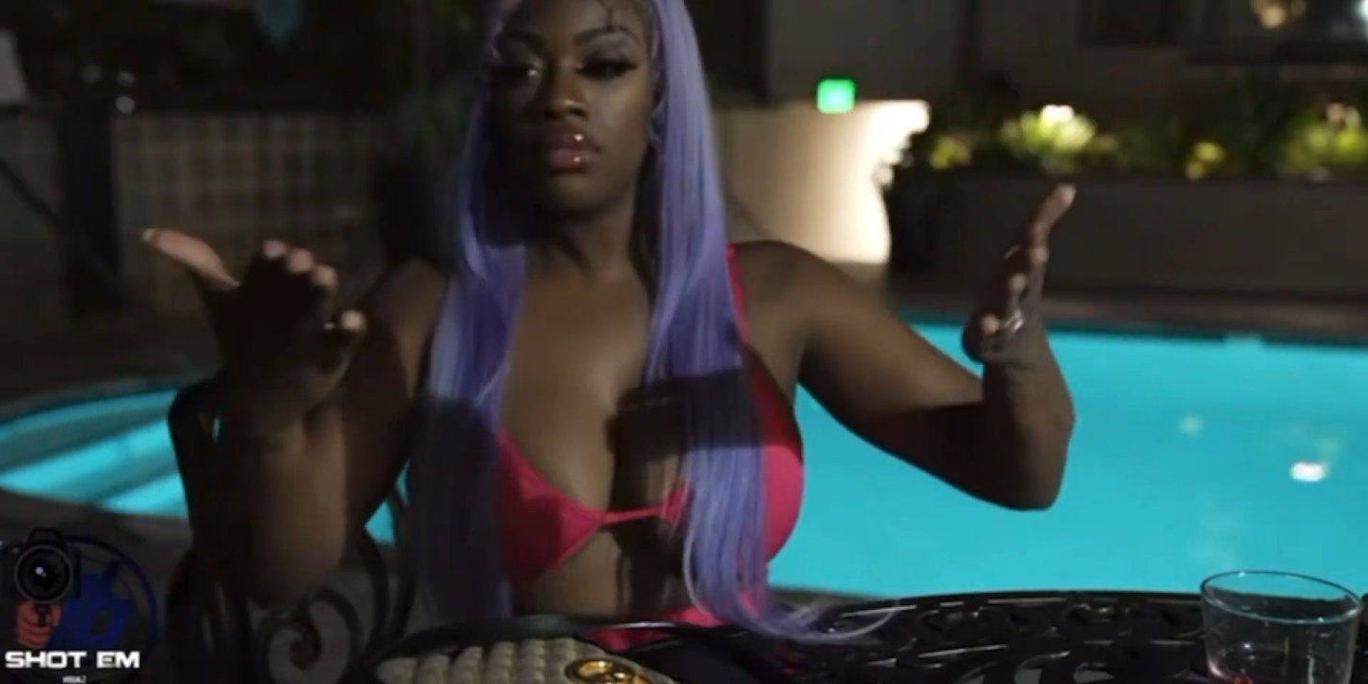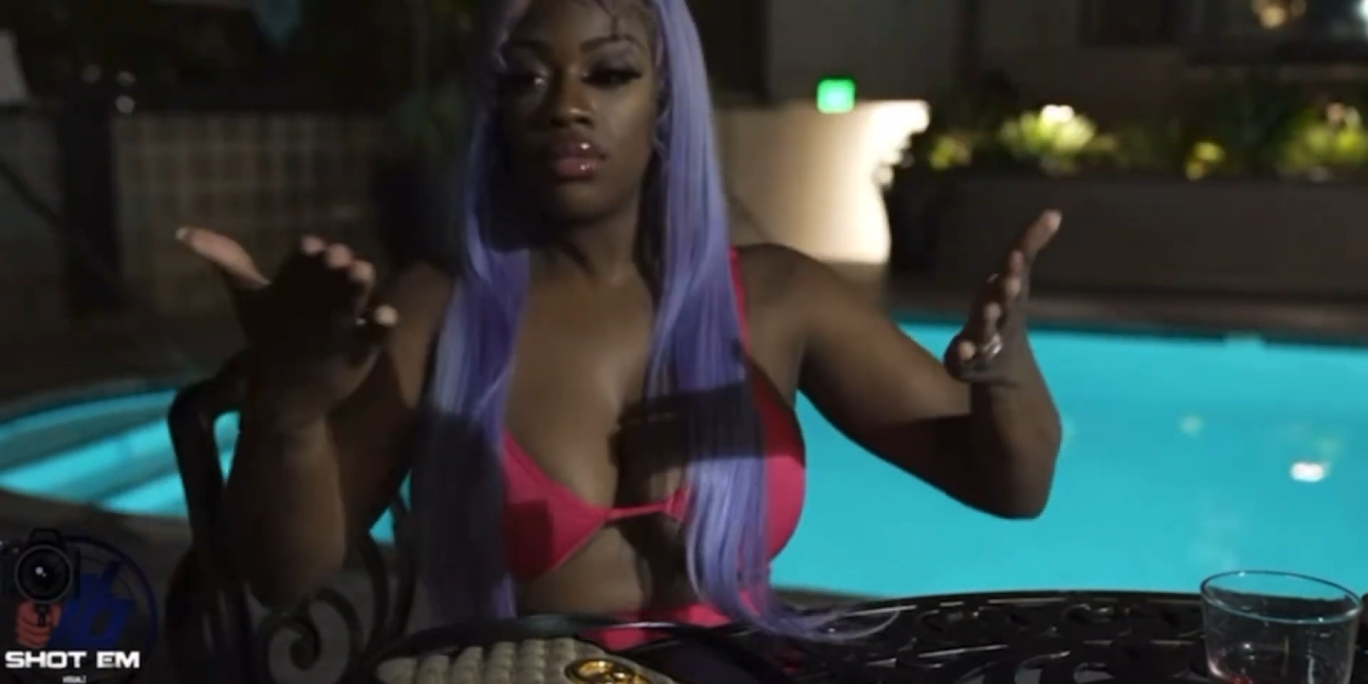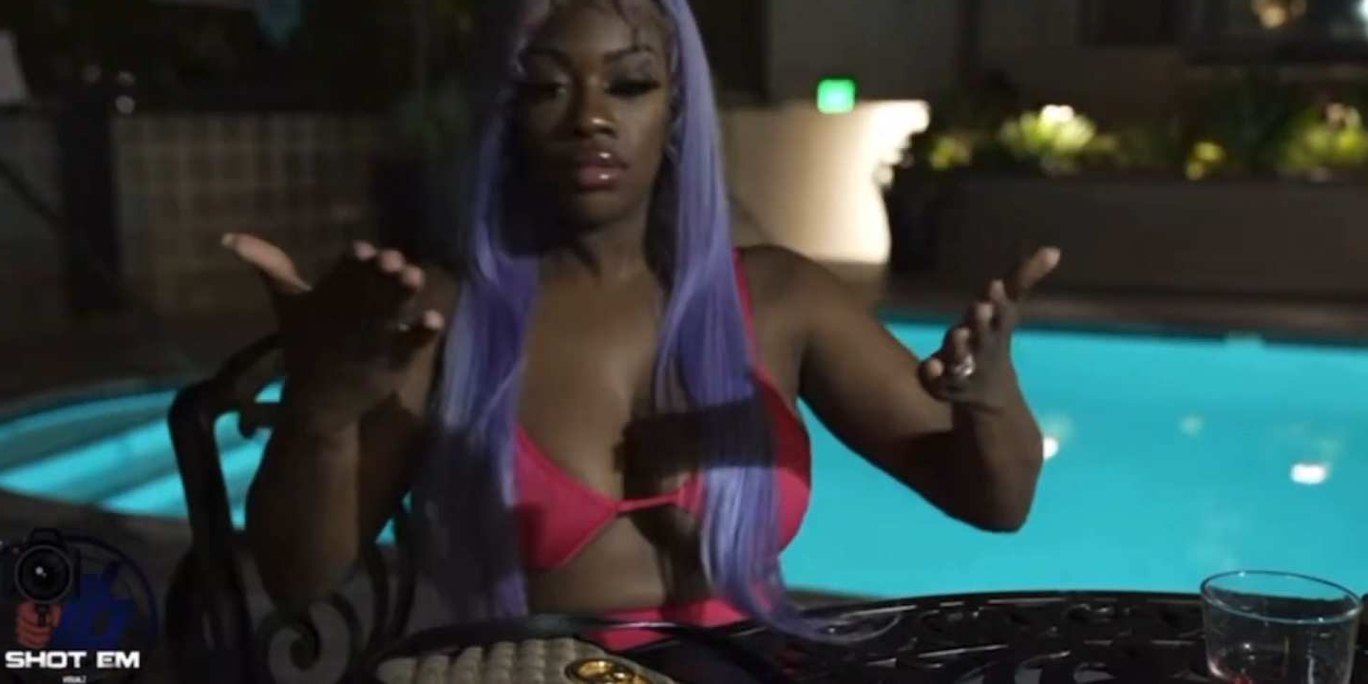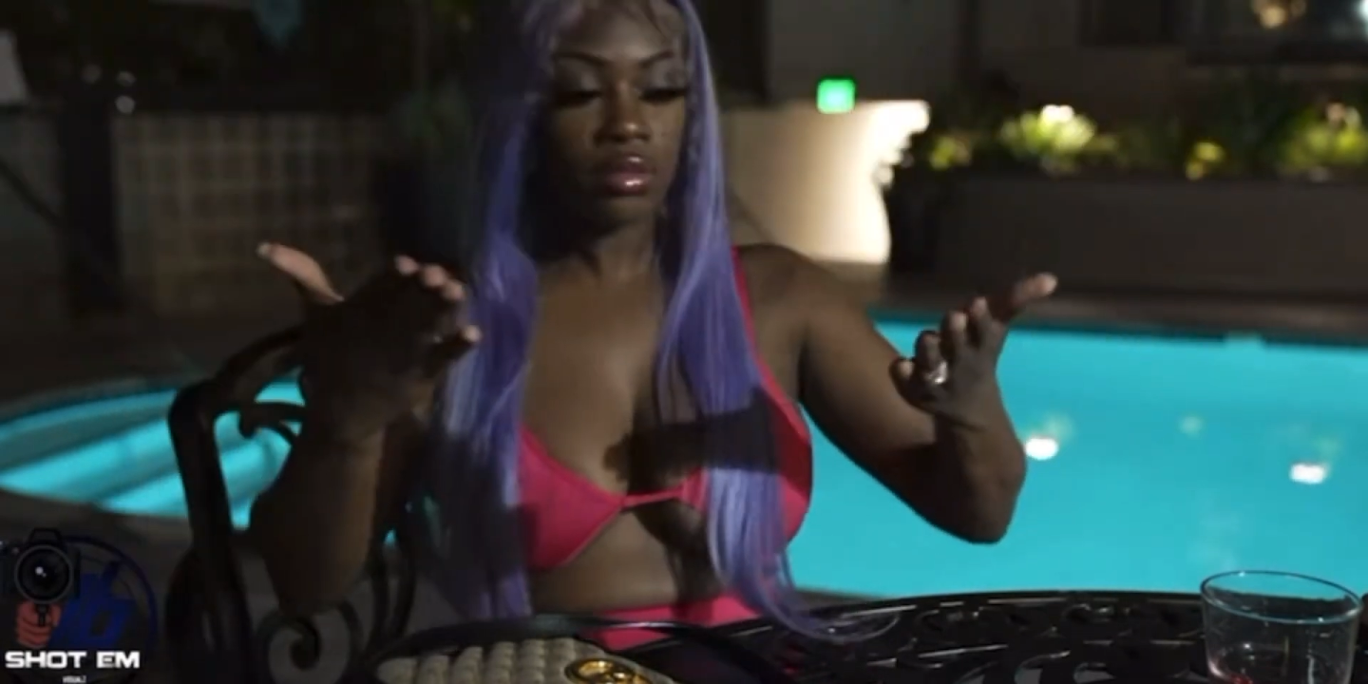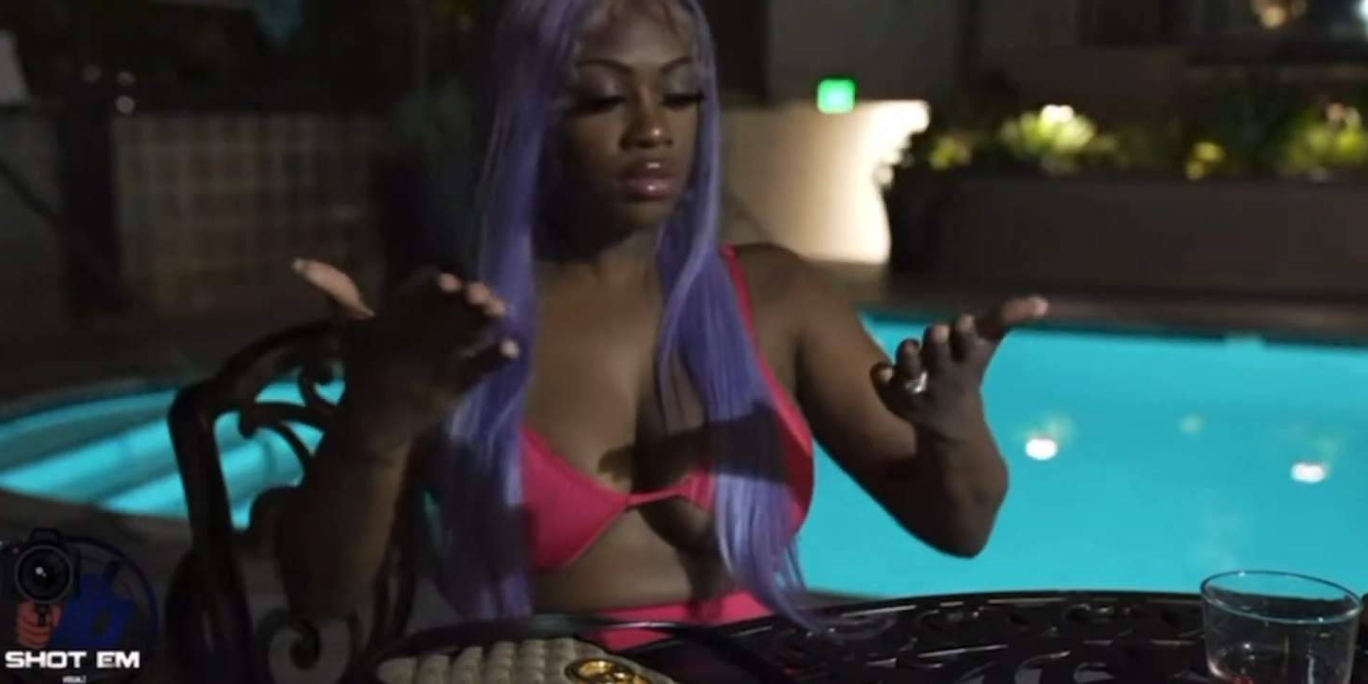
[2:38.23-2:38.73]

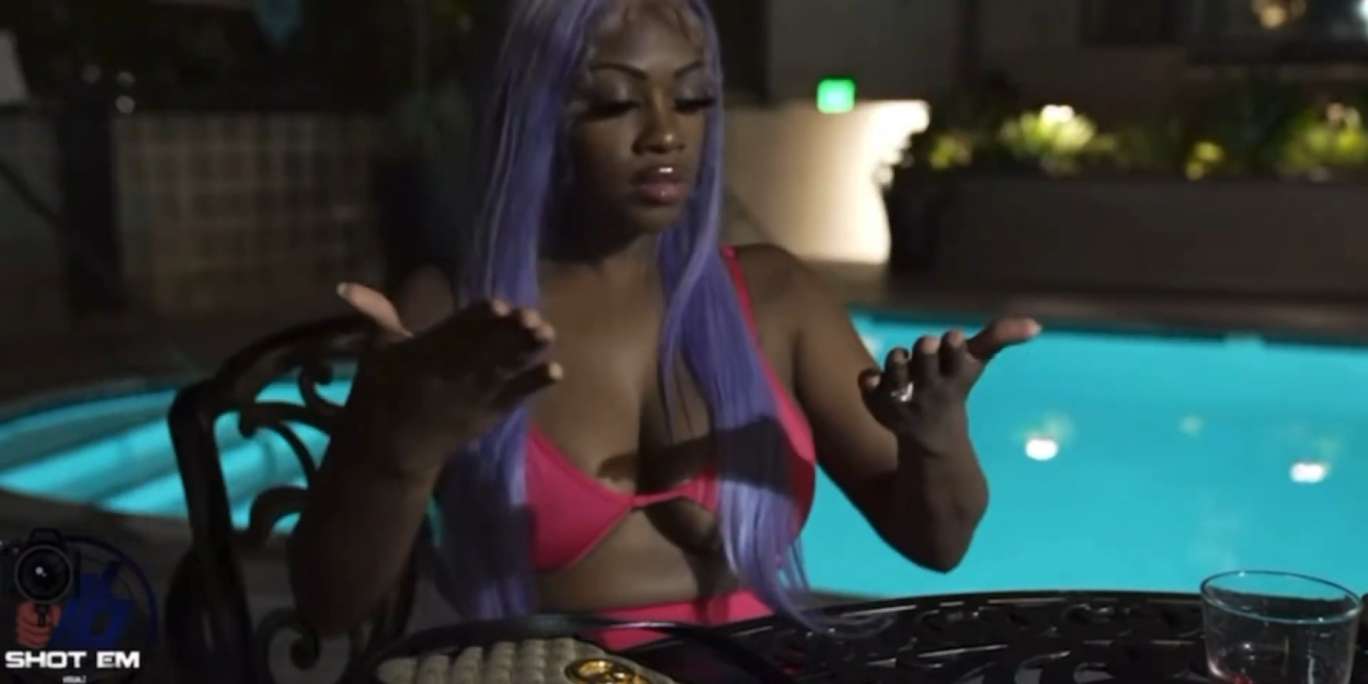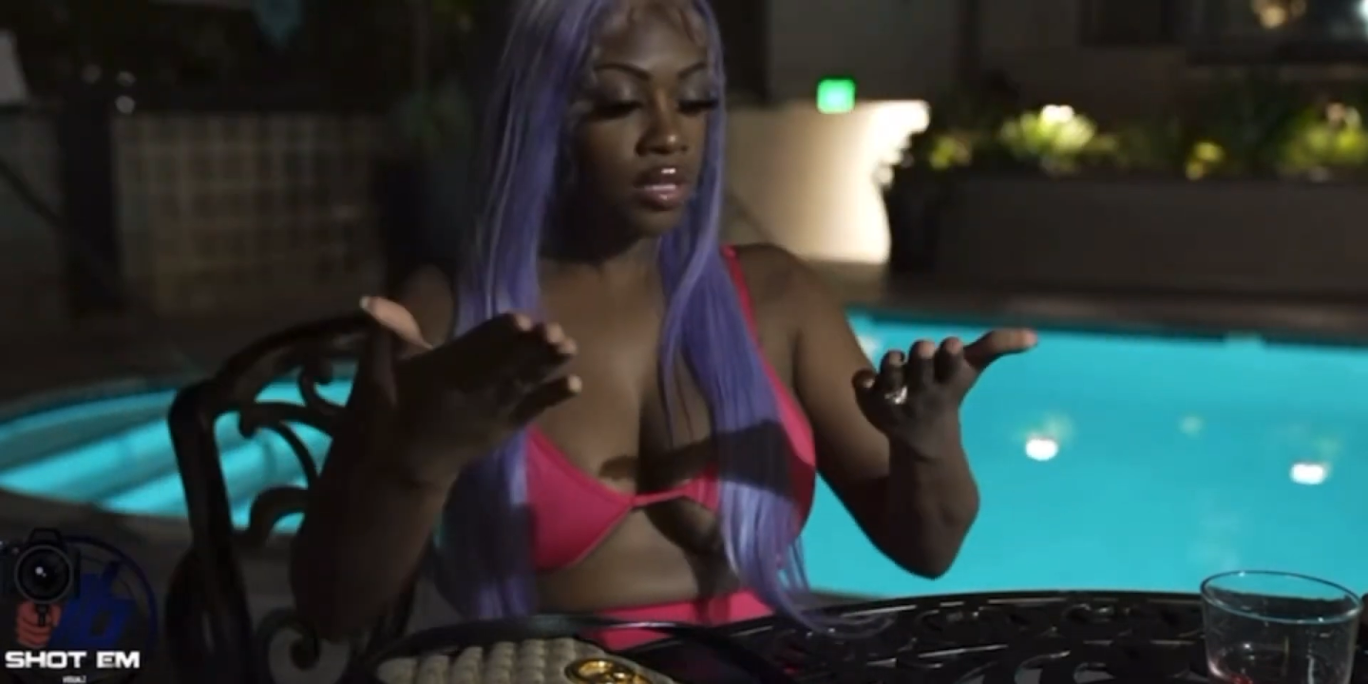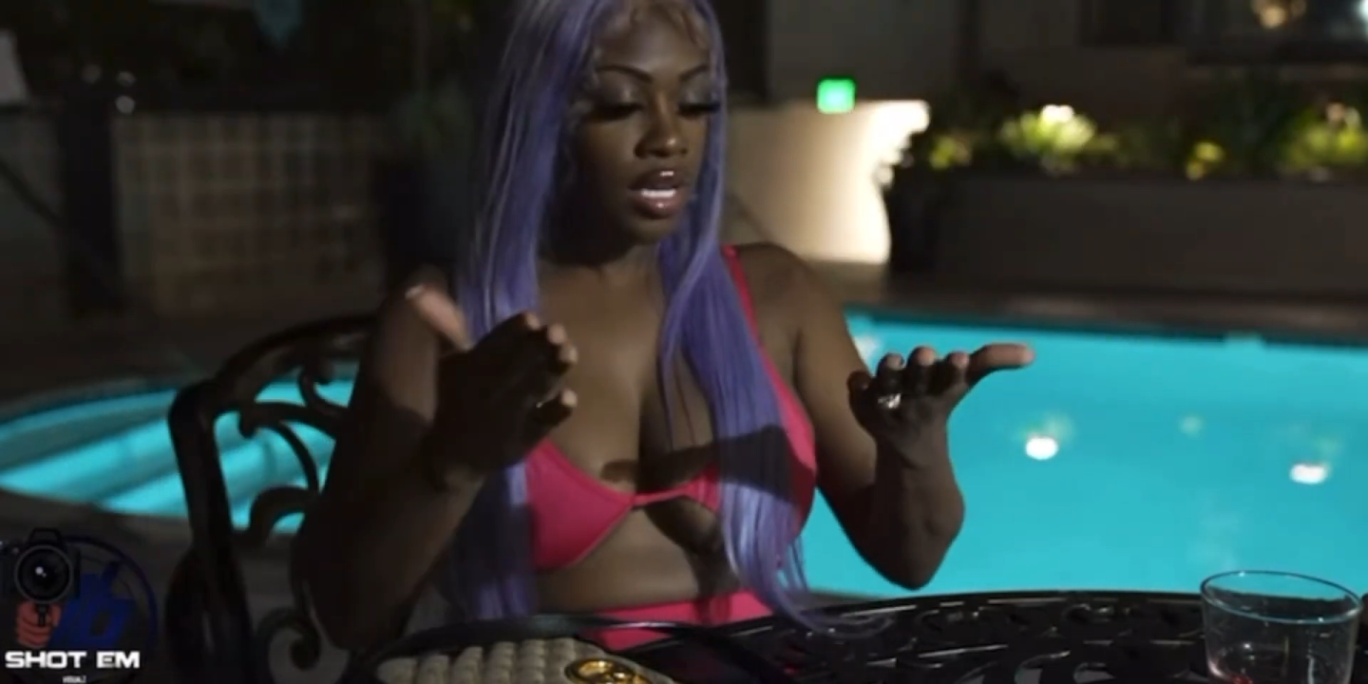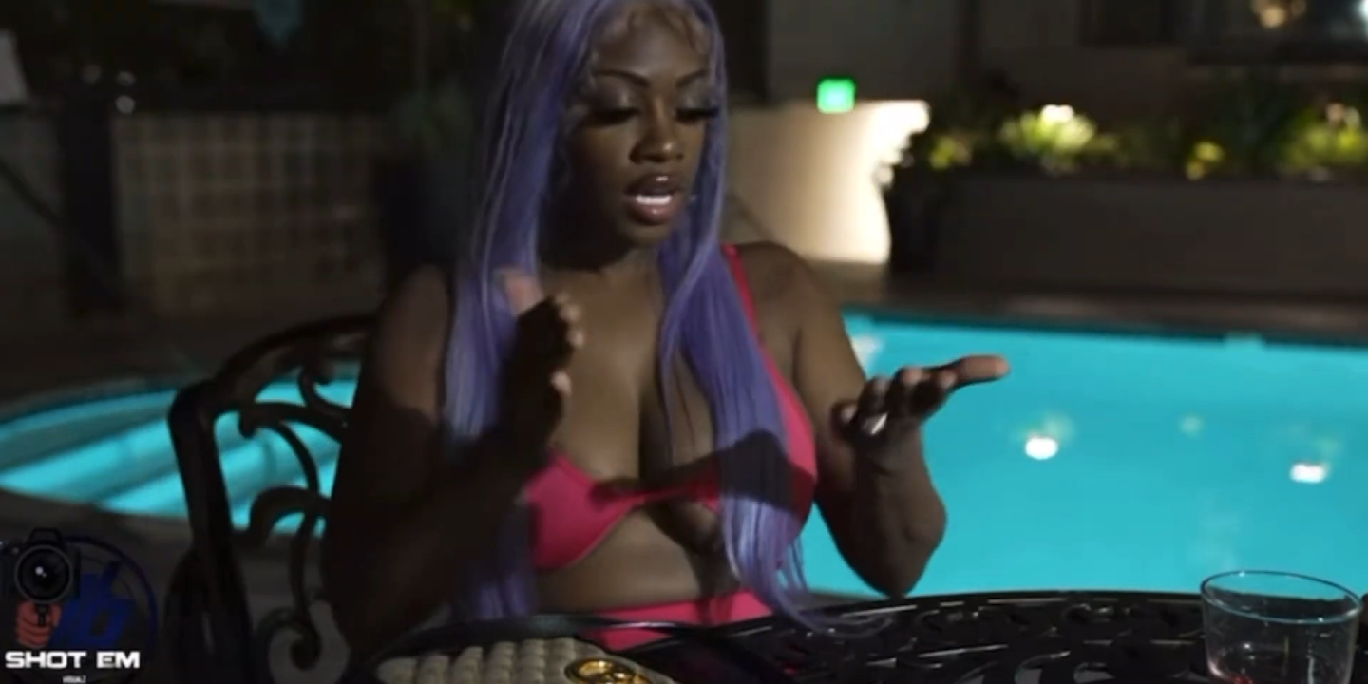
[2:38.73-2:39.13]
you.